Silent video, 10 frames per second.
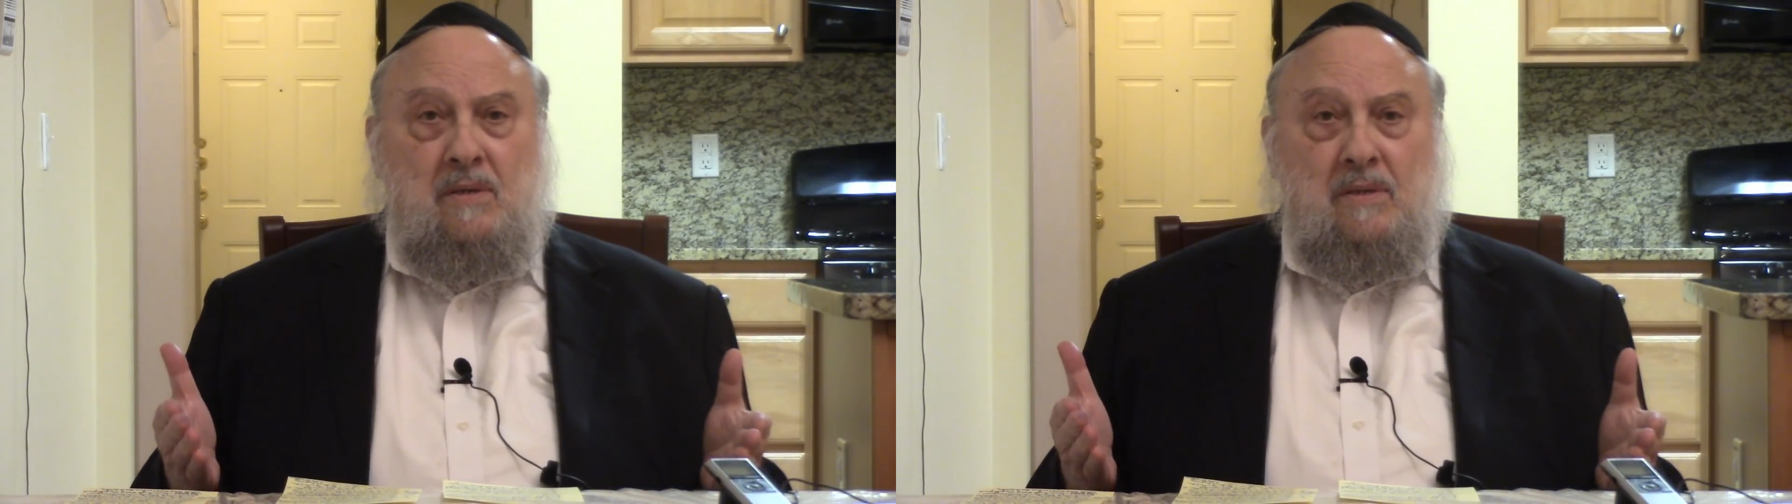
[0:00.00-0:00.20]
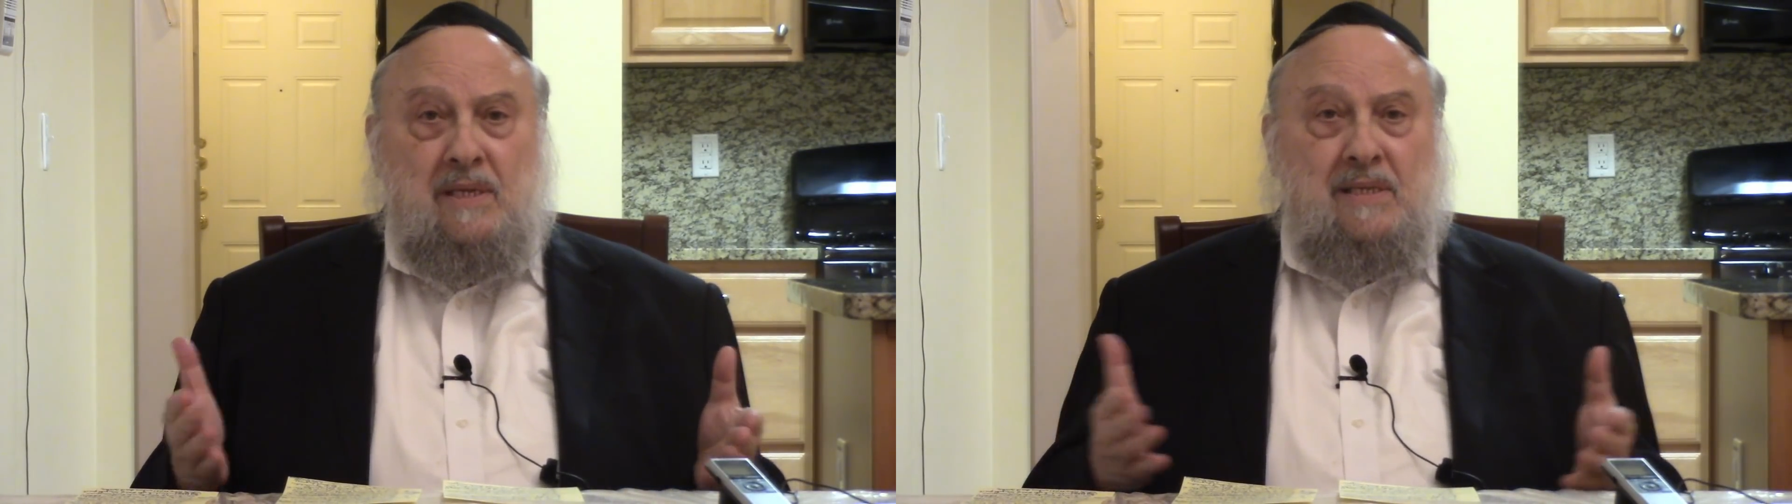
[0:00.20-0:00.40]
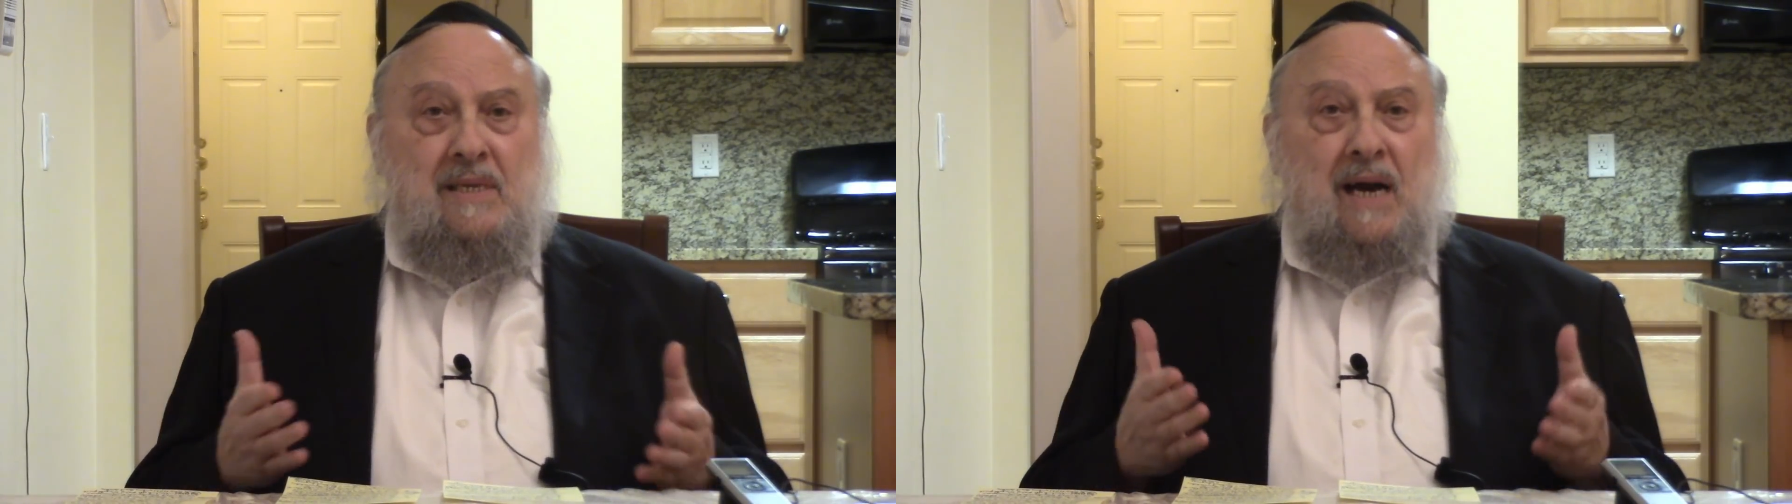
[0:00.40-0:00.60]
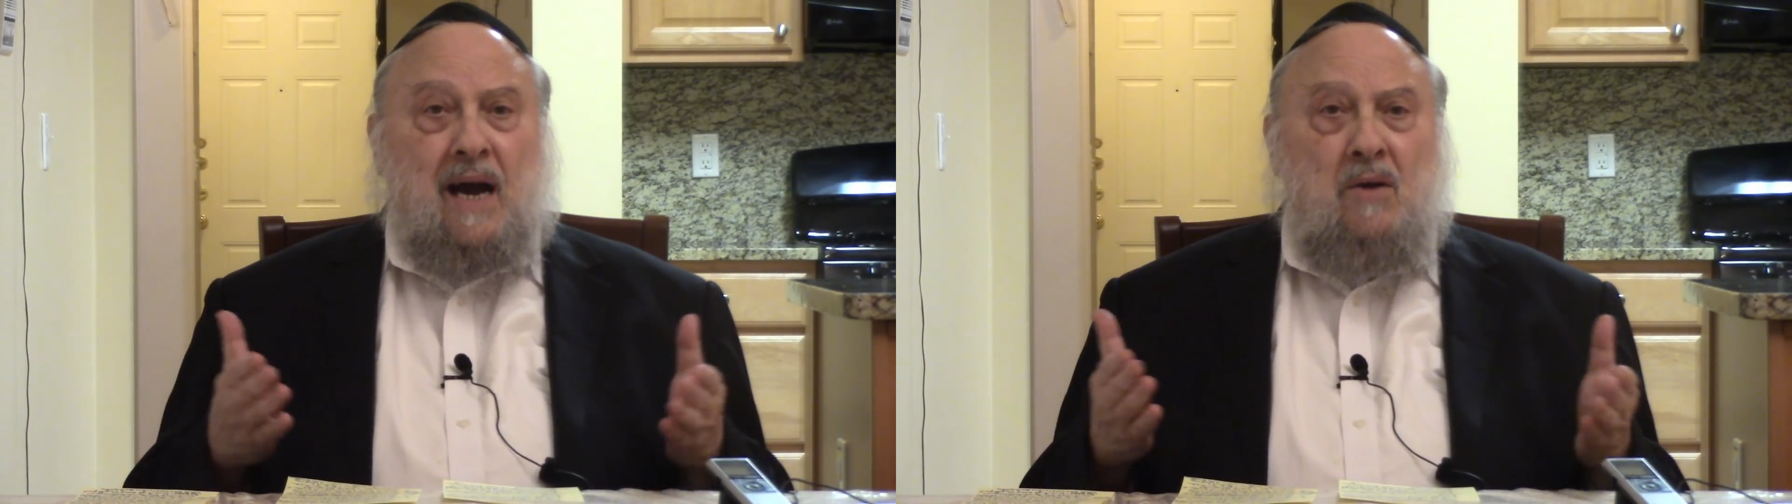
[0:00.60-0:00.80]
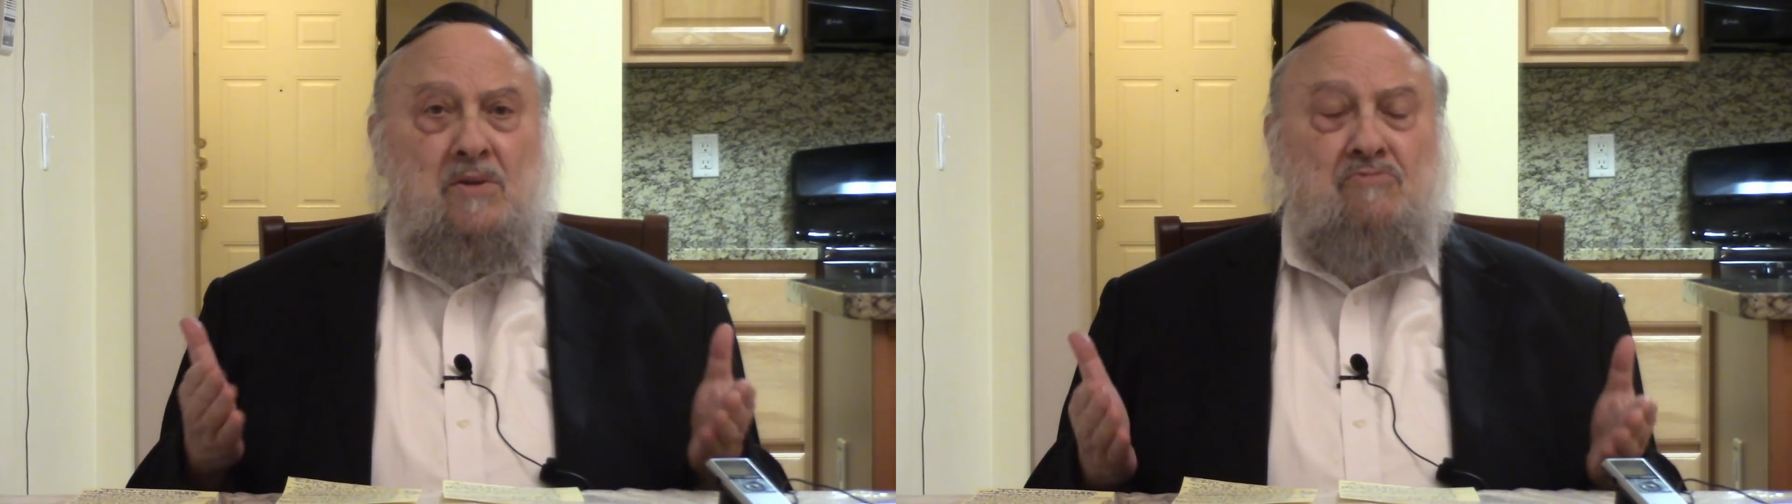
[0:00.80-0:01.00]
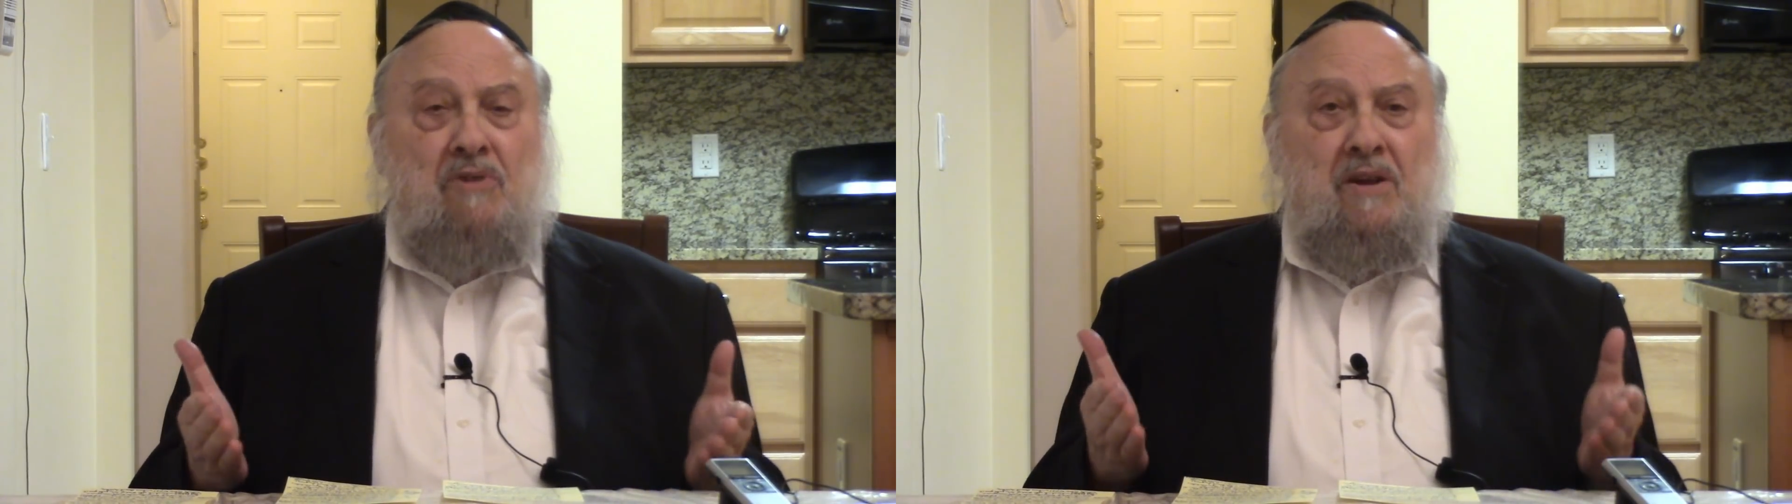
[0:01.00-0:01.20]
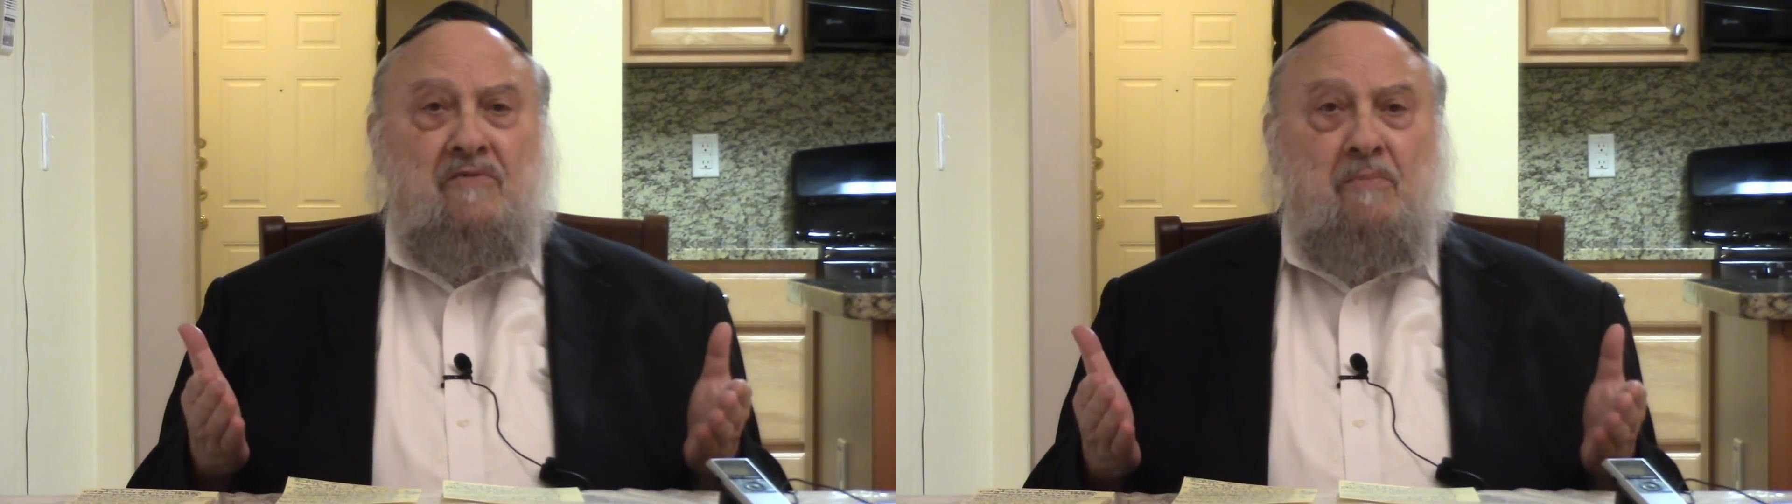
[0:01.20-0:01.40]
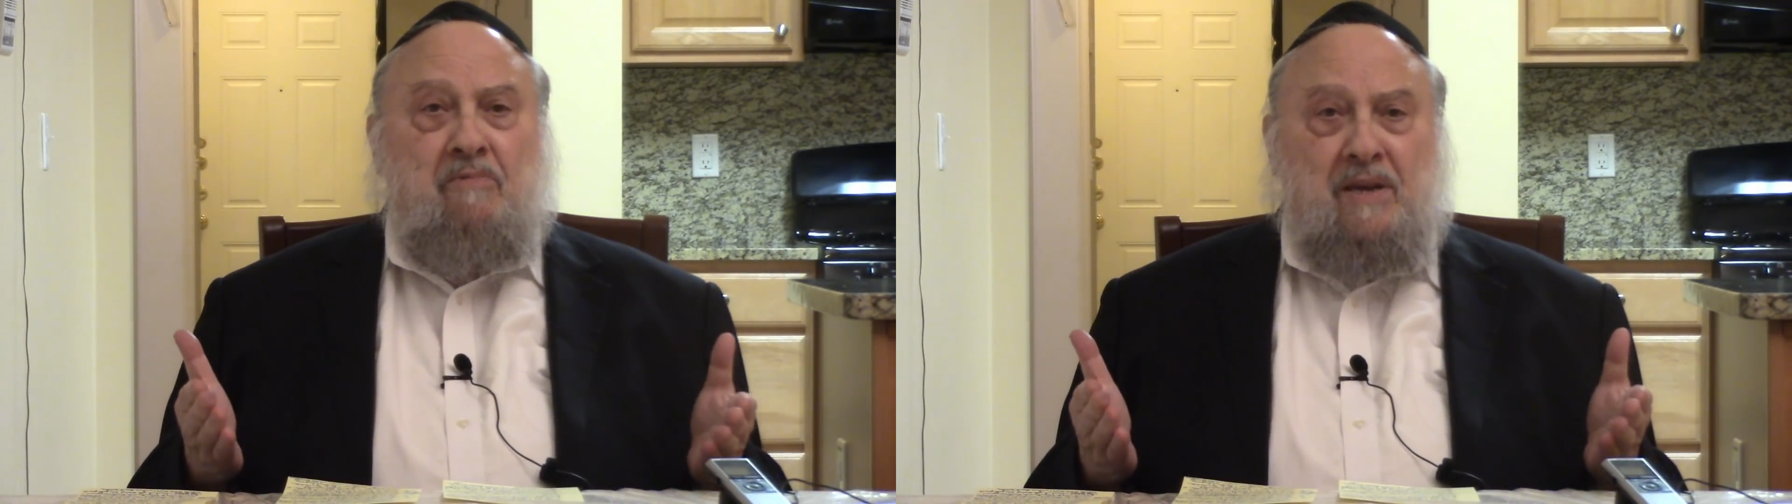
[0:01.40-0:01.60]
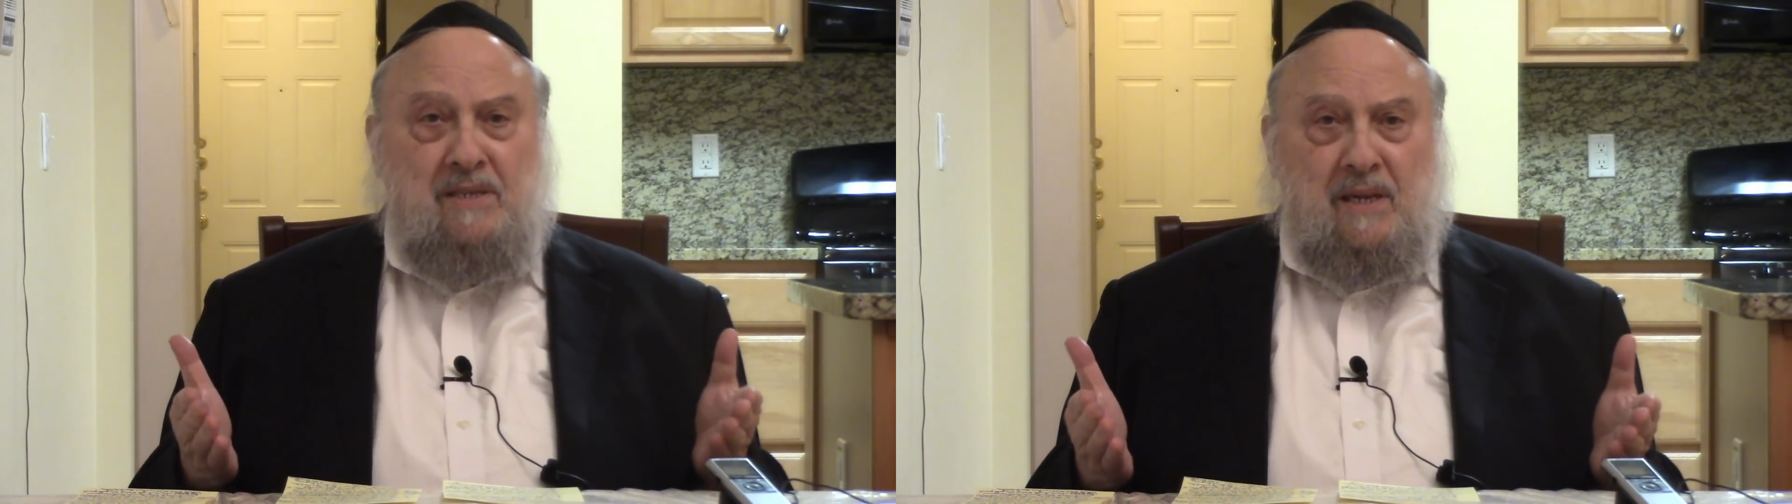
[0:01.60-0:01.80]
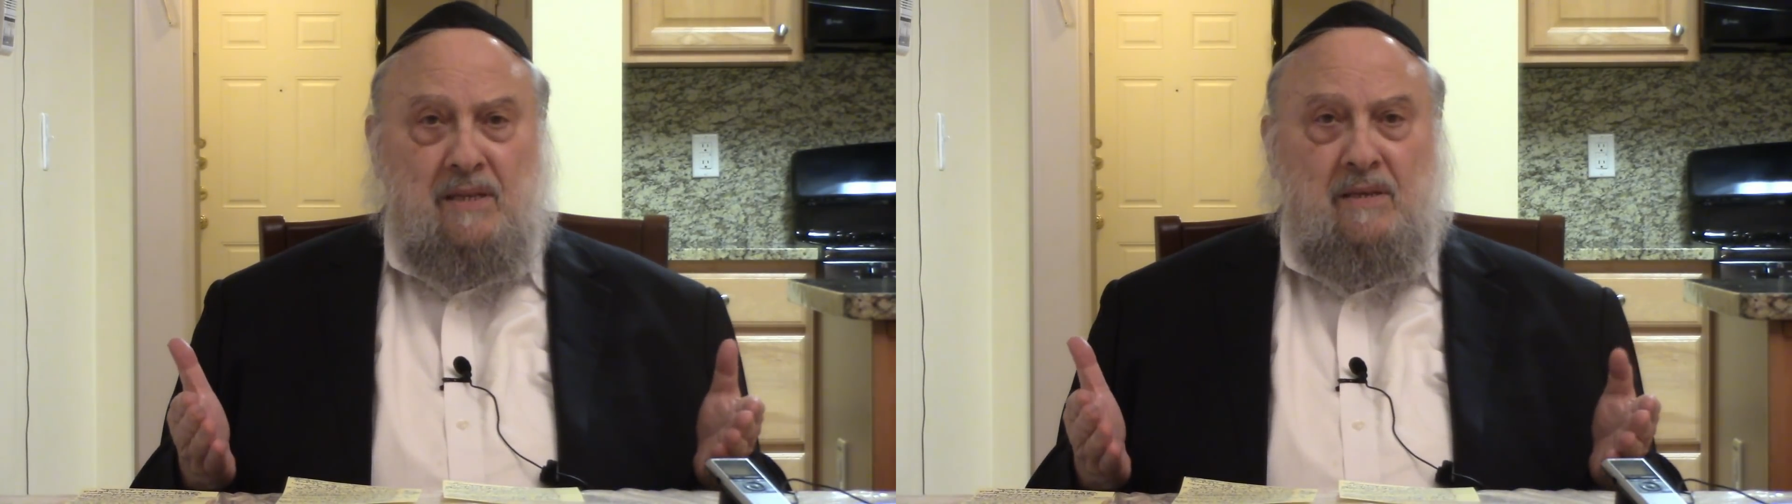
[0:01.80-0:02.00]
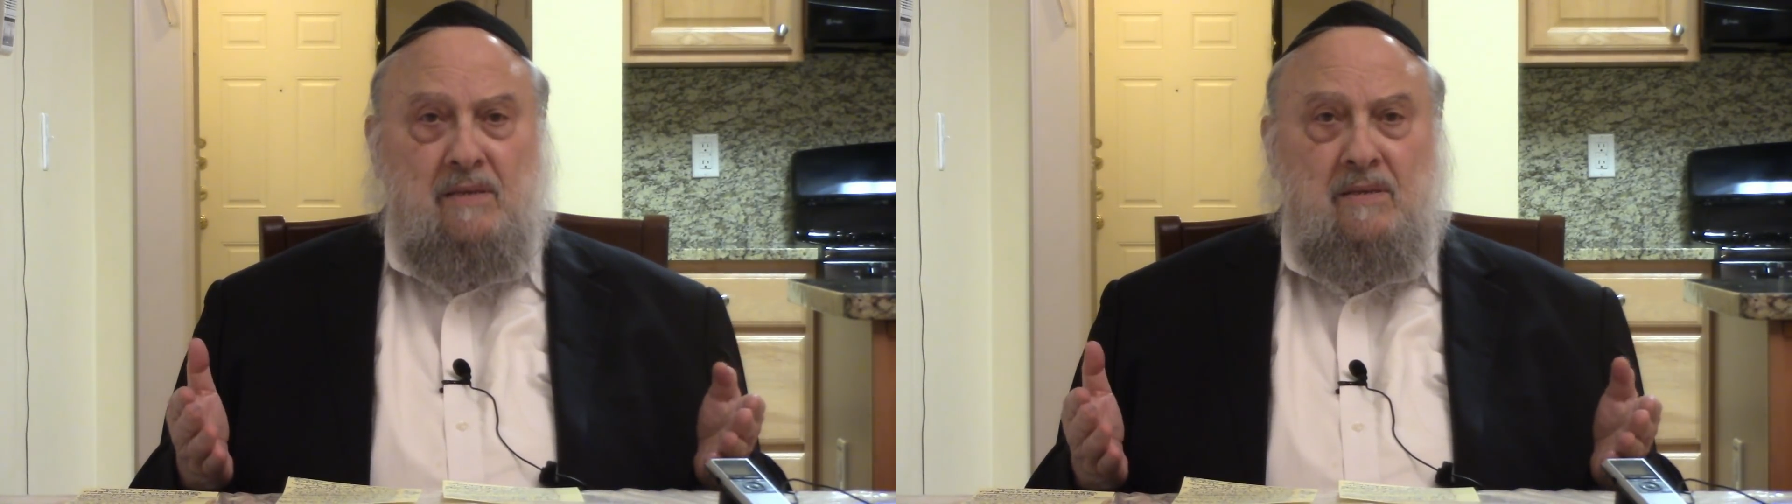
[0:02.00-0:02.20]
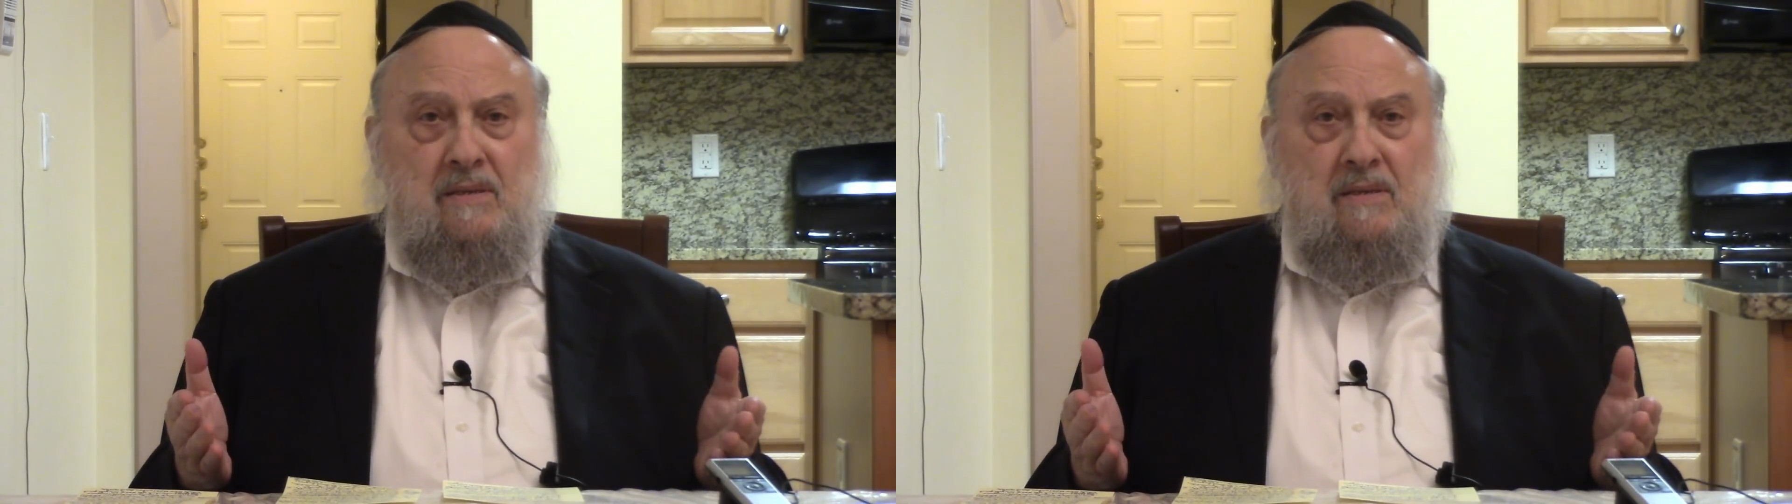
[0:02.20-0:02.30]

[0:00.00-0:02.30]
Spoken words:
There's a guy who is running for president.